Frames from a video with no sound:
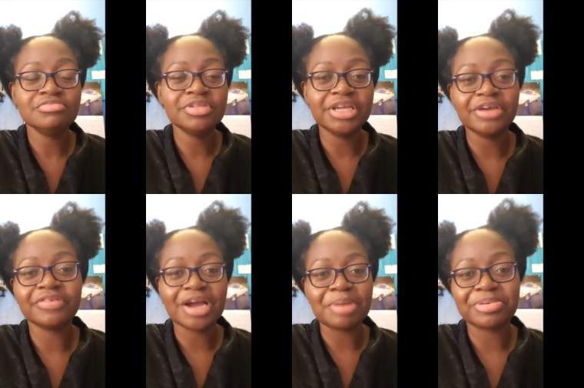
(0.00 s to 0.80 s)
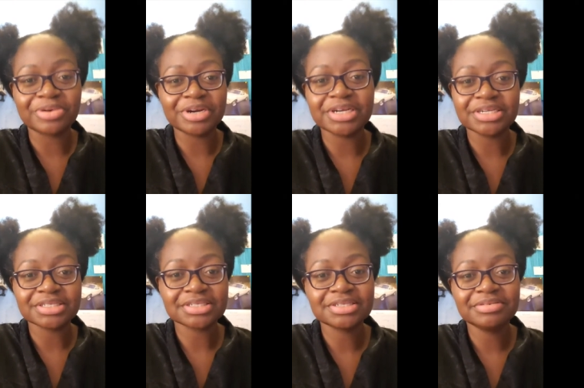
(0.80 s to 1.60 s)
give God
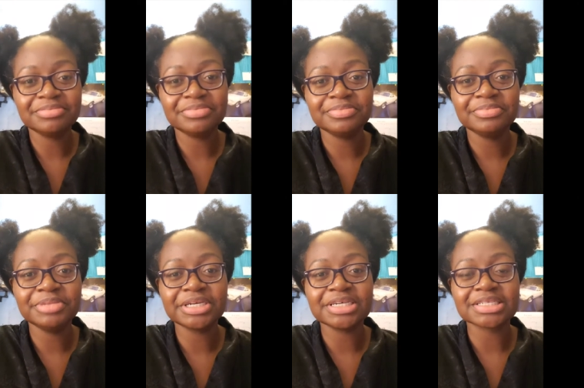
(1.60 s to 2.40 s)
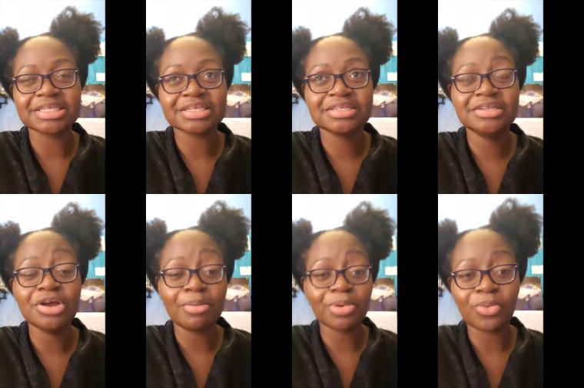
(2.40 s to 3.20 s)
praise, because it,
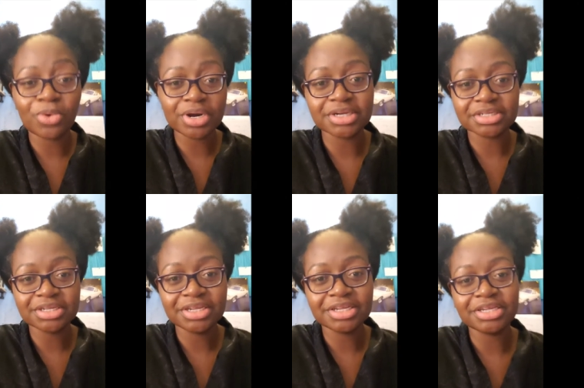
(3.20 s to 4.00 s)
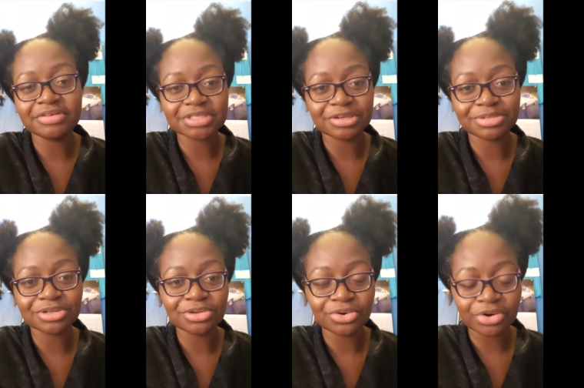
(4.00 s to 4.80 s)
number one, it gives him the
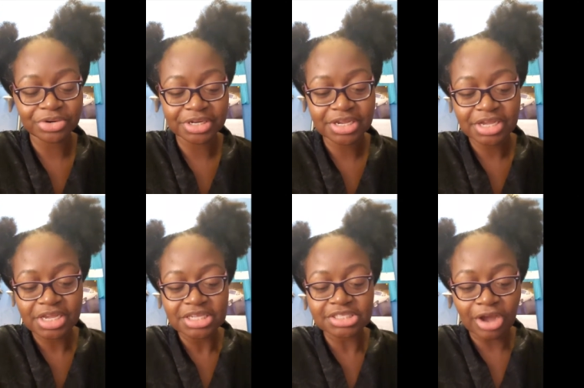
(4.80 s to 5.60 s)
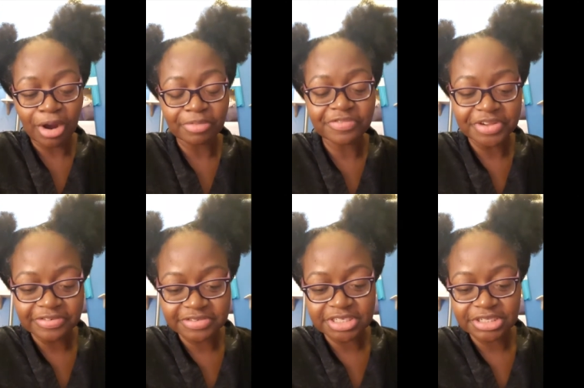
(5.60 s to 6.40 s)
glory. Psalm
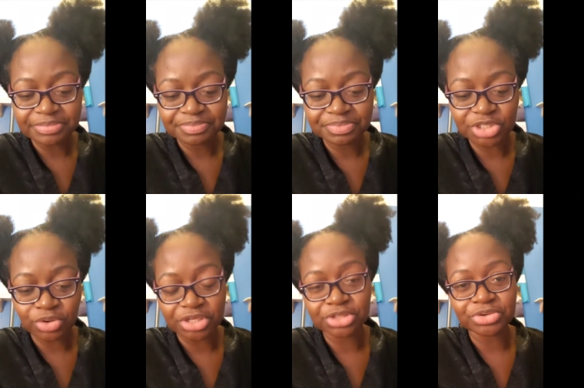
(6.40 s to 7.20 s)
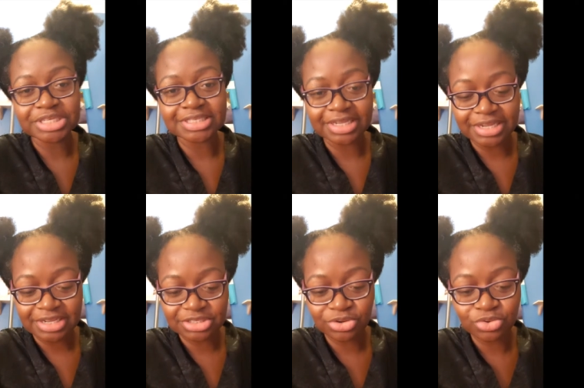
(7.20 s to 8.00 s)
50:23
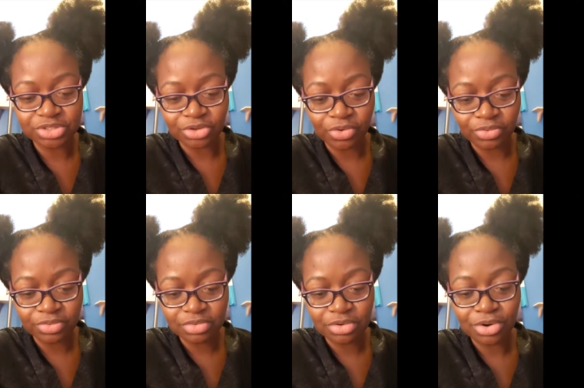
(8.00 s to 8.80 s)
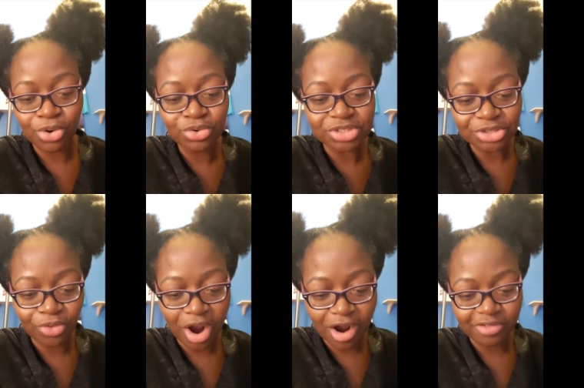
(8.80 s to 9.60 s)
says, whoso
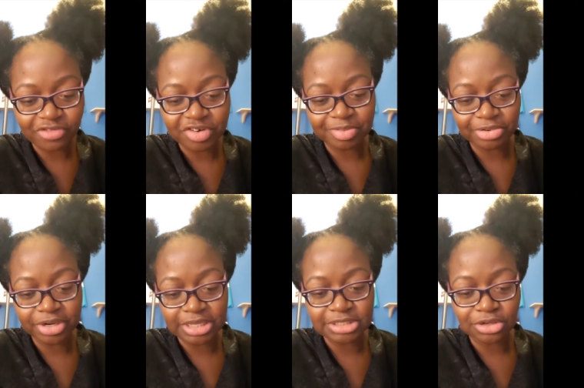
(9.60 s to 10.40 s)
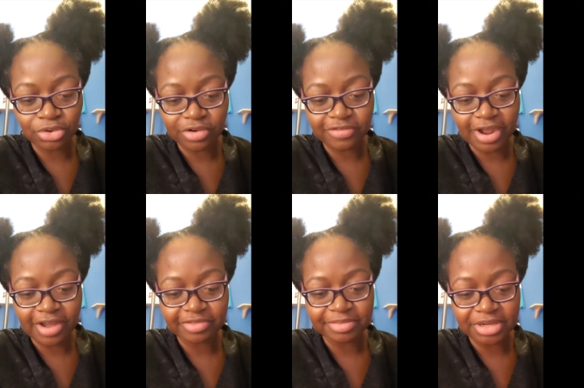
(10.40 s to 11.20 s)
offereth praise
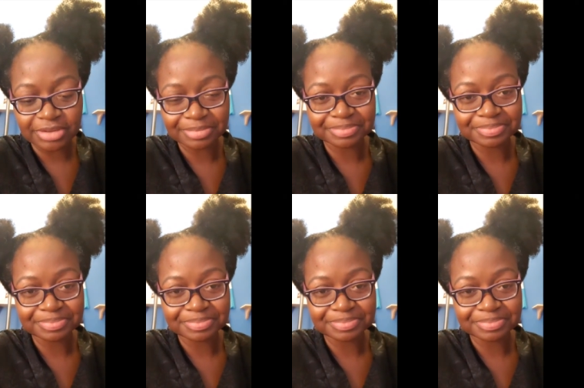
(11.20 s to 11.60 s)
glorifieth me.